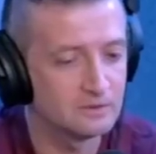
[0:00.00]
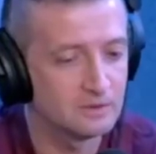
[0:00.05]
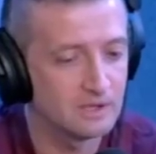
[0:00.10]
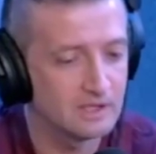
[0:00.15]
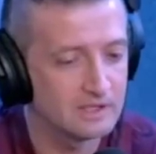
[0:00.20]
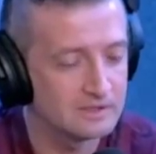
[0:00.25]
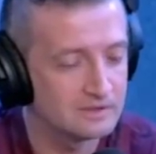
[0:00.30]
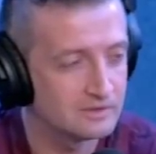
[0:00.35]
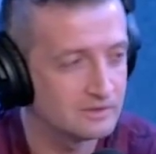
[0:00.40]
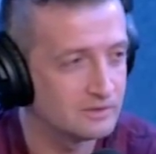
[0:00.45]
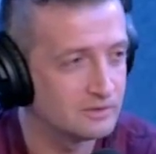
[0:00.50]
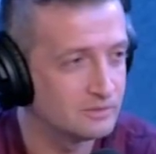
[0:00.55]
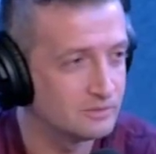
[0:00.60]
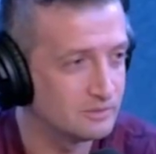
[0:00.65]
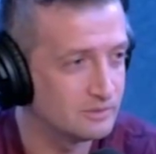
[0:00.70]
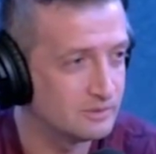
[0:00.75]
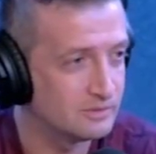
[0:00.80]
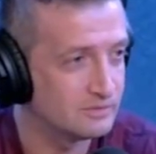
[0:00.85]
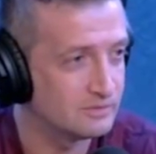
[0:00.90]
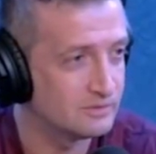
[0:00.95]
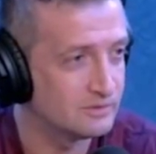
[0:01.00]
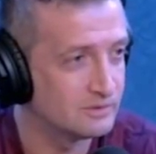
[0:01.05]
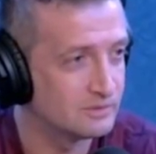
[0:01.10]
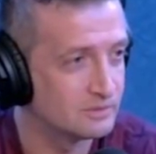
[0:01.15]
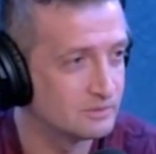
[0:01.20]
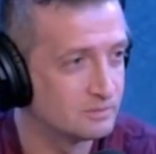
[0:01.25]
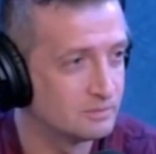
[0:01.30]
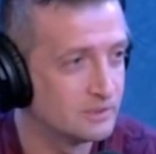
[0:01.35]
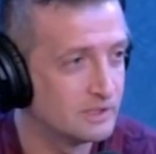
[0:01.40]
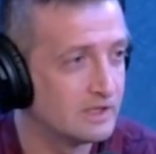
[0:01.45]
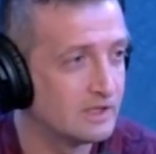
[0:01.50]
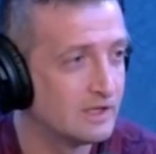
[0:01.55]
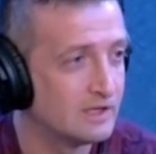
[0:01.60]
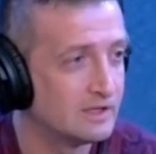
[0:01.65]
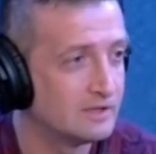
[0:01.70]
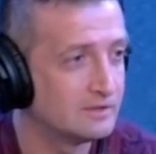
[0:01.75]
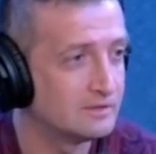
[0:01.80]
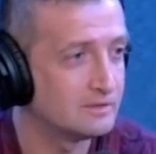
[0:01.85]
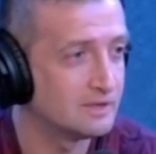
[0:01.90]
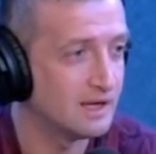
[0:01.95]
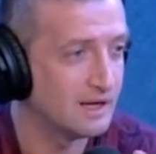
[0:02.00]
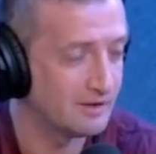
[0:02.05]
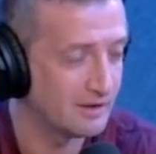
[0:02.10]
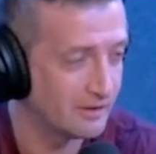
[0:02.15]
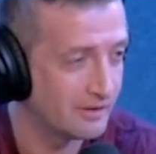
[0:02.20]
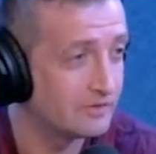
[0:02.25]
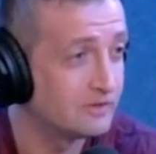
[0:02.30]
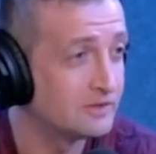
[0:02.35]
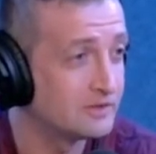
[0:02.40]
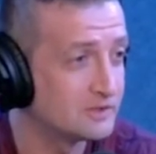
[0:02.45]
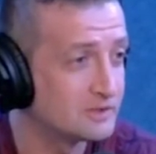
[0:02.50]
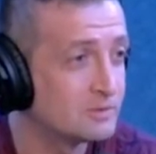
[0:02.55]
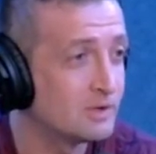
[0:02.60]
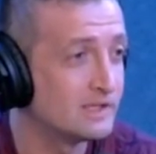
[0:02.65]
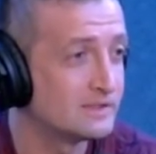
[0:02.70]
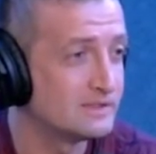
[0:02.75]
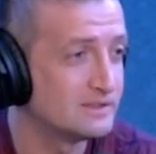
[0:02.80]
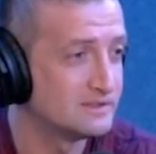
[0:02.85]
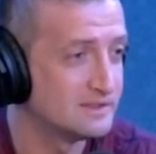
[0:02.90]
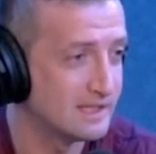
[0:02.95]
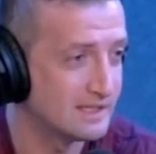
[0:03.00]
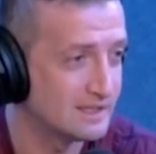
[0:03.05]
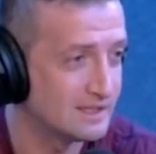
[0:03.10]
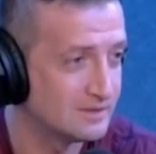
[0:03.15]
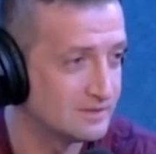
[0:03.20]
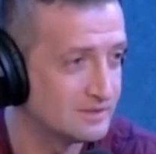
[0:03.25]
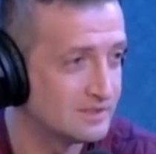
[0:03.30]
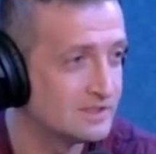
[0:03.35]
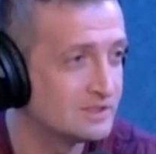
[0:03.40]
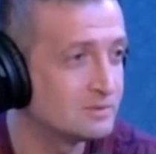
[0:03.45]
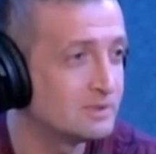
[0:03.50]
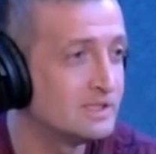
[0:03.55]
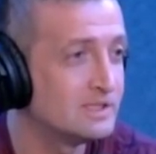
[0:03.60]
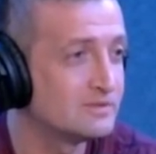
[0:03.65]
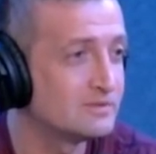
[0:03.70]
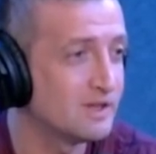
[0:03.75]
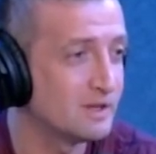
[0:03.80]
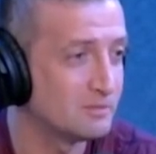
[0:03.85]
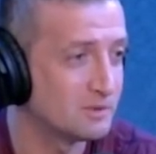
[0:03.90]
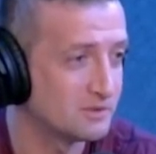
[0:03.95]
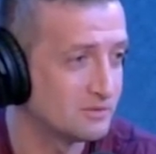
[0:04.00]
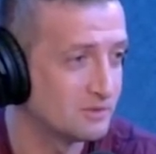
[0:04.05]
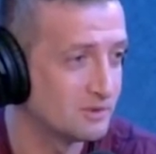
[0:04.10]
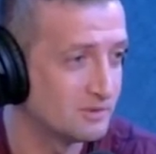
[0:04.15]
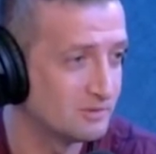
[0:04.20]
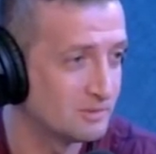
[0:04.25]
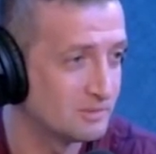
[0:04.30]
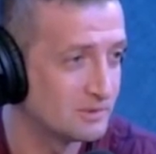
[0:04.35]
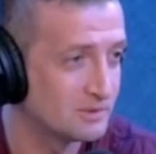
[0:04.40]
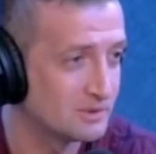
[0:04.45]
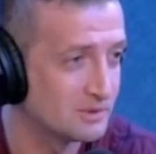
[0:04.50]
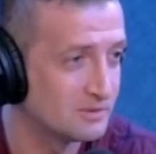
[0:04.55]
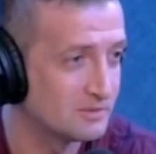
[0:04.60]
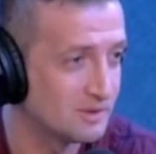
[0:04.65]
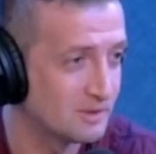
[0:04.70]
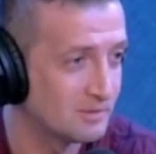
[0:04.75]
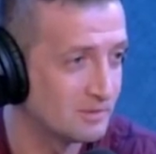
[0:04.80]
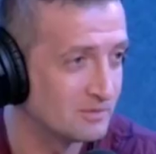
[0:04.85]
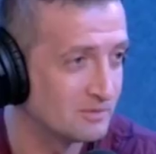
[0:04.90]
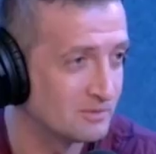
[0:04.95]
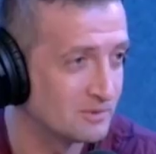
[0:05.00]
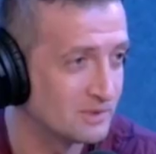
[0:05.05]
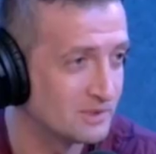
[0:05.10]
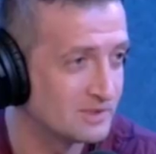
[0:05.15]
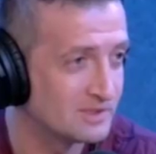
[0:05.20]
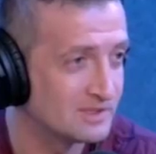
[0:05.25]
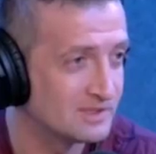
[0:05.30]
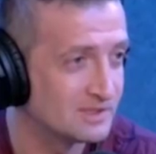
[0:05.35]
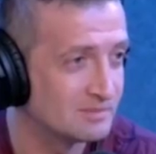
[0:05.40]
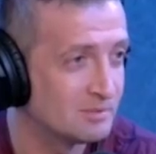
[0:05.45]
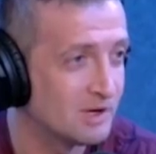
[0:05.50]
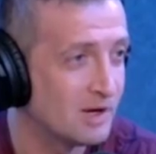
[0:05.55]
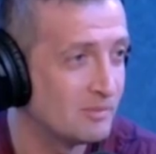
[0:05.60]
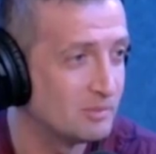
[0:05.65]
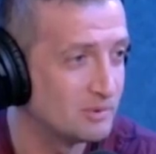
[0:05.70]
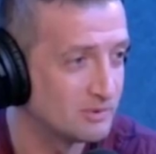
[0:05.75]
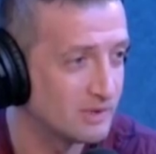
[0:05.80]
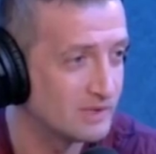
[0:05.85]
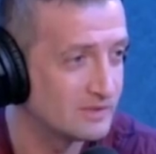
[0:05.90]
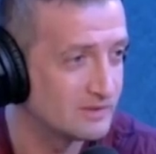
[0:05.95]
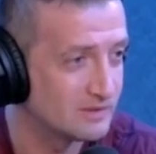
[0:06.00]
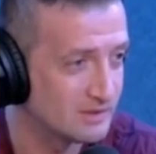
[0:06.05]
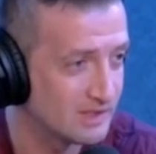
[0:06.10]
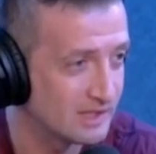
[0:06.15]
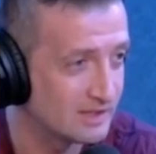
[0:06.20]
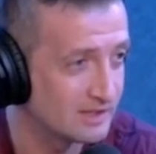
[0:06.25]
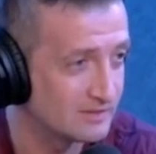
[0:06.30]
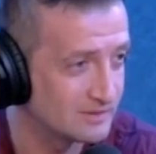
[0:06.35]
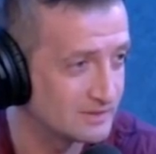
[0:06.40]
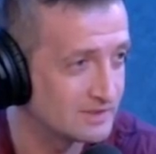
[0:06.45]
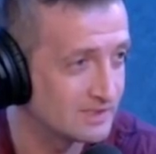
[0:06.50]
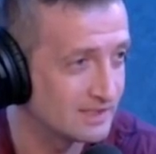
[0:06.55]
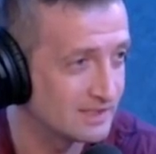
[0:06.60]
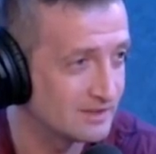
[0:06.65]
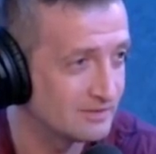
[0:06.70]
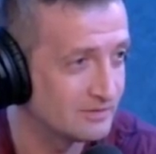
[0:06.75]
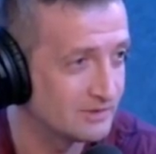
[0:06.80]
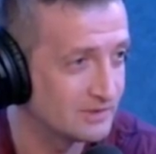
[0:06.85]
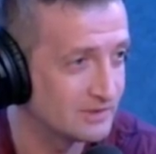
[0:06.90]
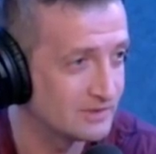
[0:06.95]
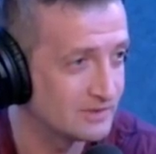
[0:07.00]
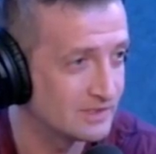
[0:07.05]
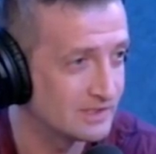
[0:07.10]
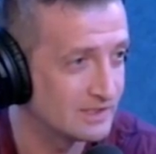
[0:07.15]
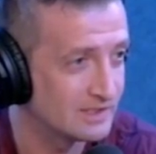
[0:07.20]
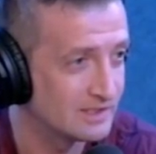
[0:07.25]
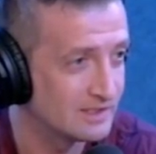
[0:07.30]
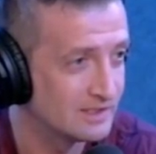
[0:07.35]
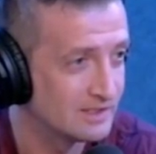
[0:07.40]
you guys you're big on other than squats is deadlifts. This is what he's famous for. Rippetoe's famous for is like popularizing the deadlift. Is that not fair to say?